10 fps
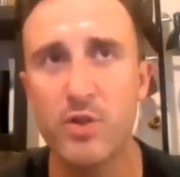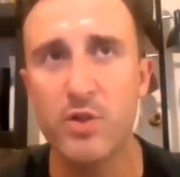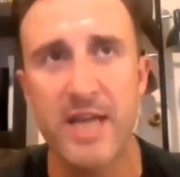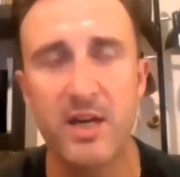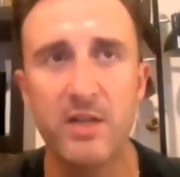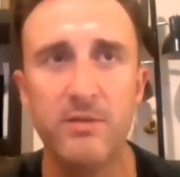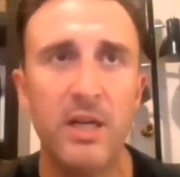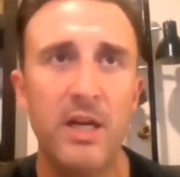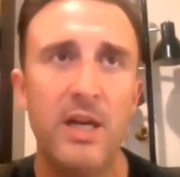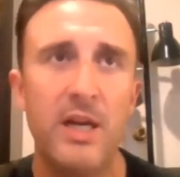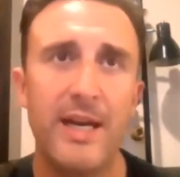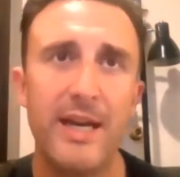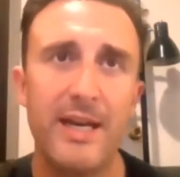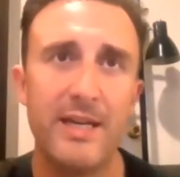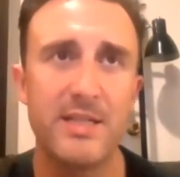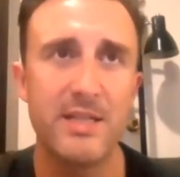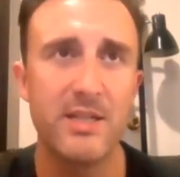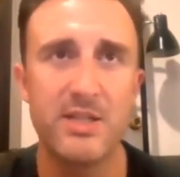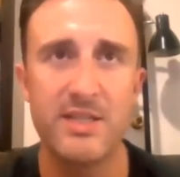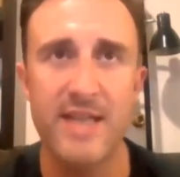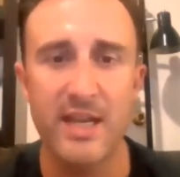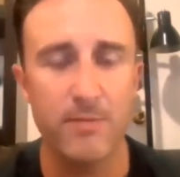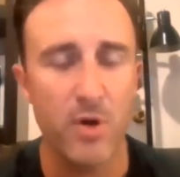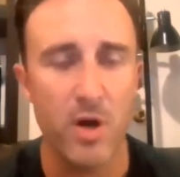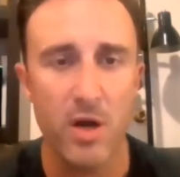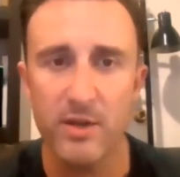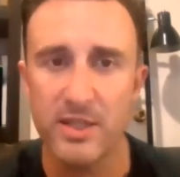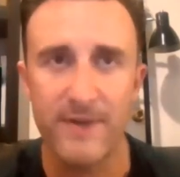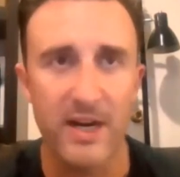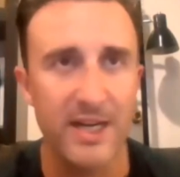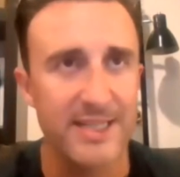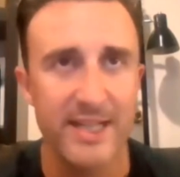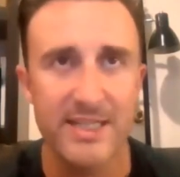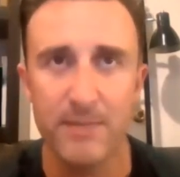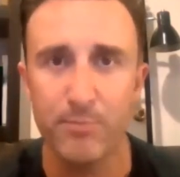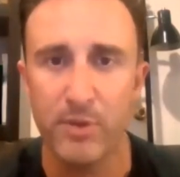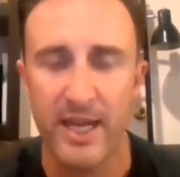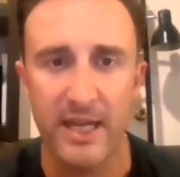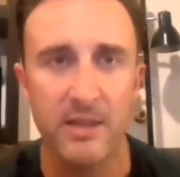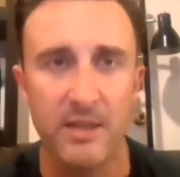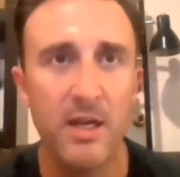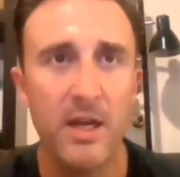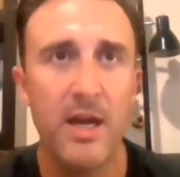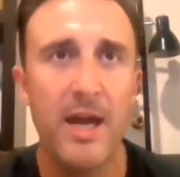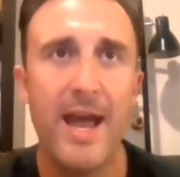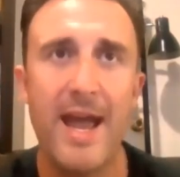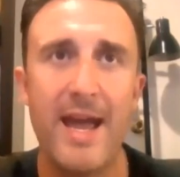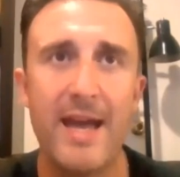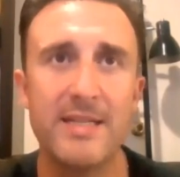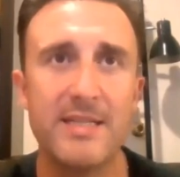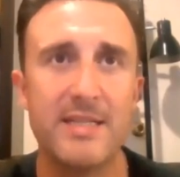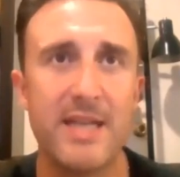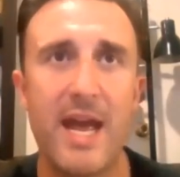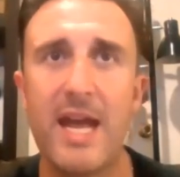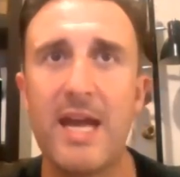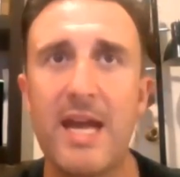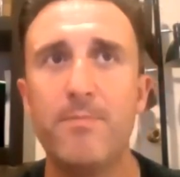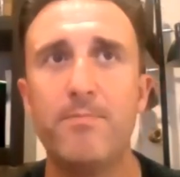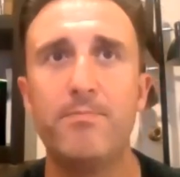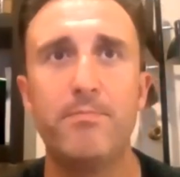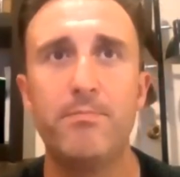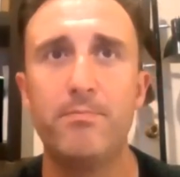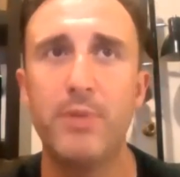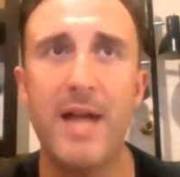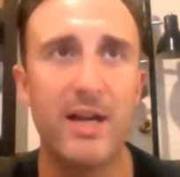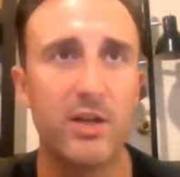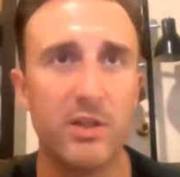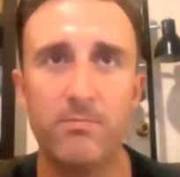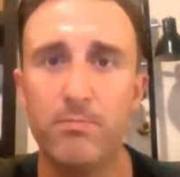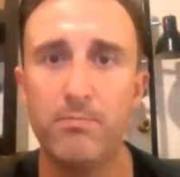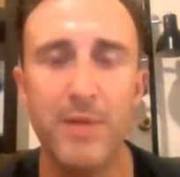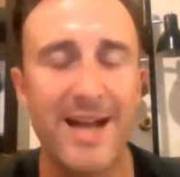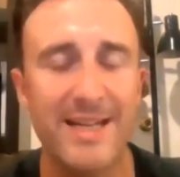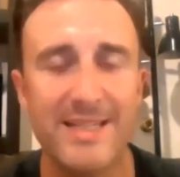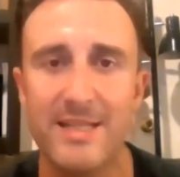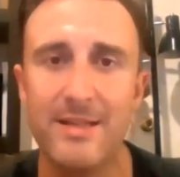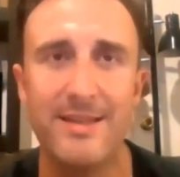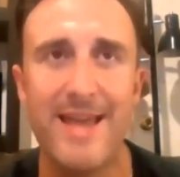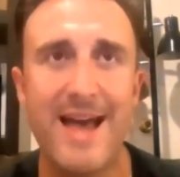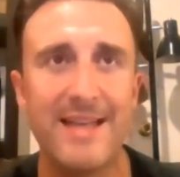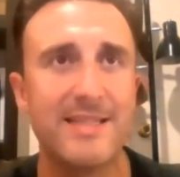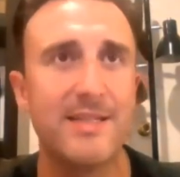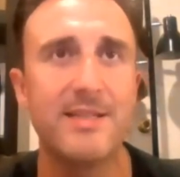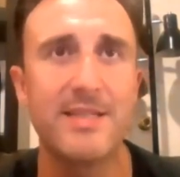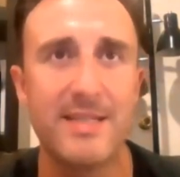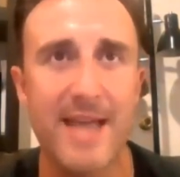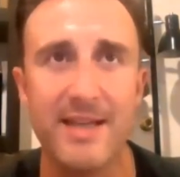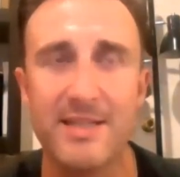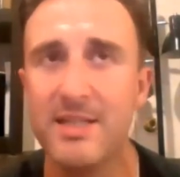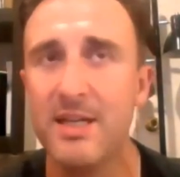row setter is setting the ball that's very tight to the plane, and a blocker blocks that set